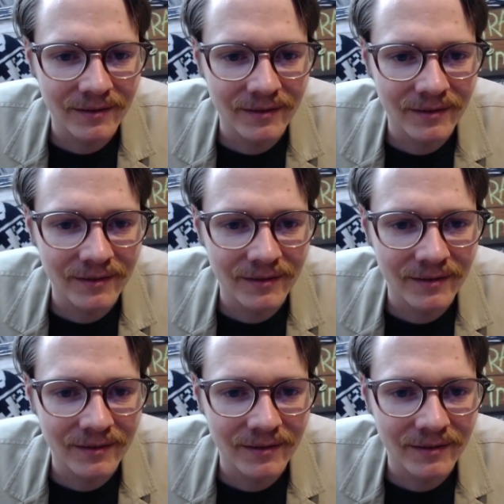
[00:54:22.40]
And if we
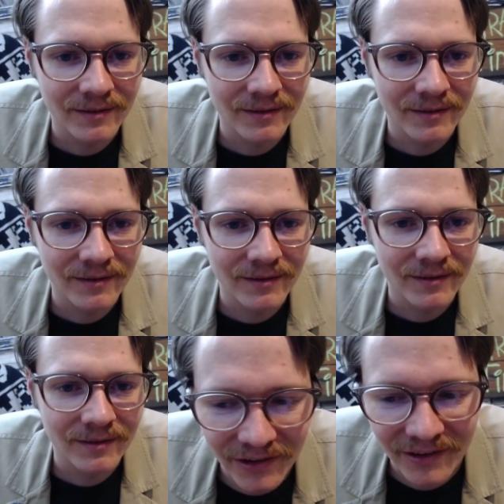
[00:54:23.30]
found those
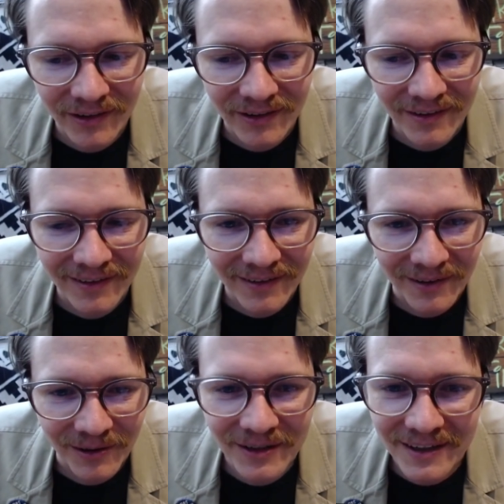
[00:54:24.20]
particles,
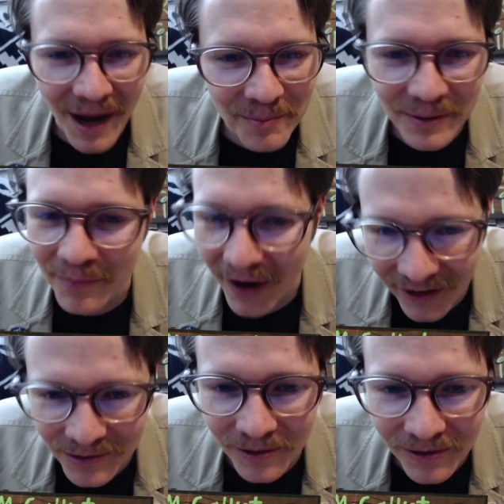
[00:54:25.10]
could it not be
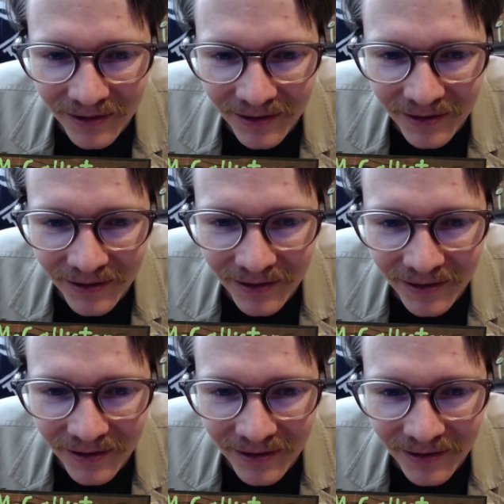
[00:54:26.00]
possible
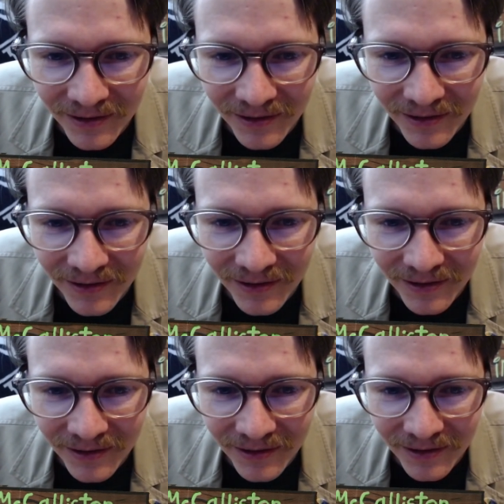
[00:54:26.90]
that it's
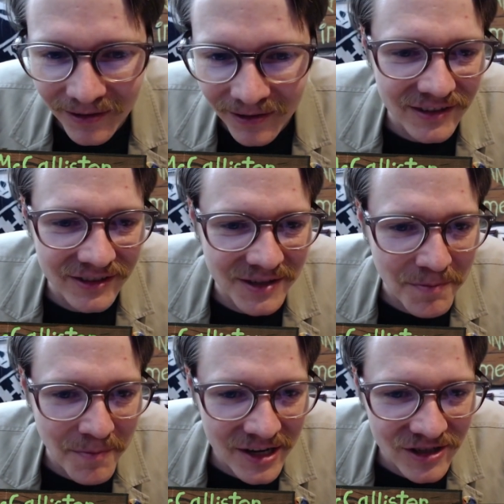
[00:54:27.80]
not because this
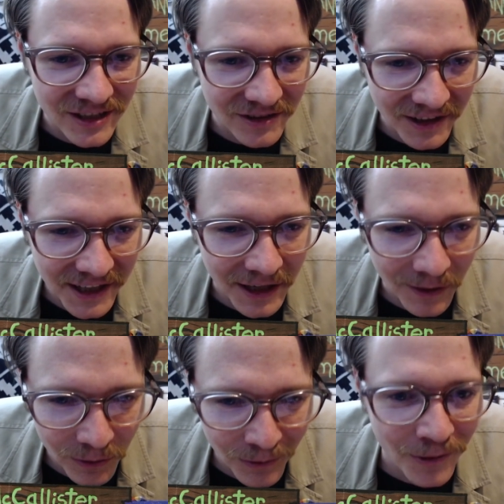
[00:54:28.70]
dimension is
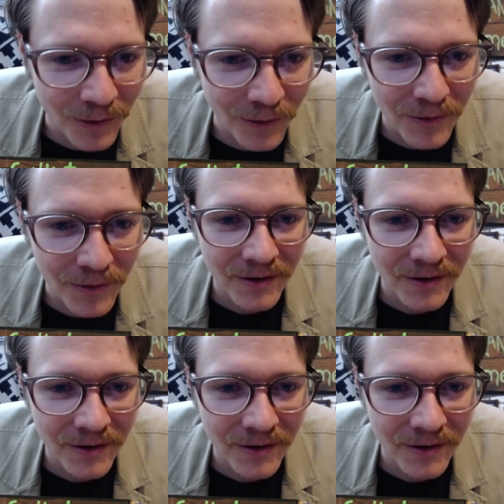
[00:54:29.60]
leaking through,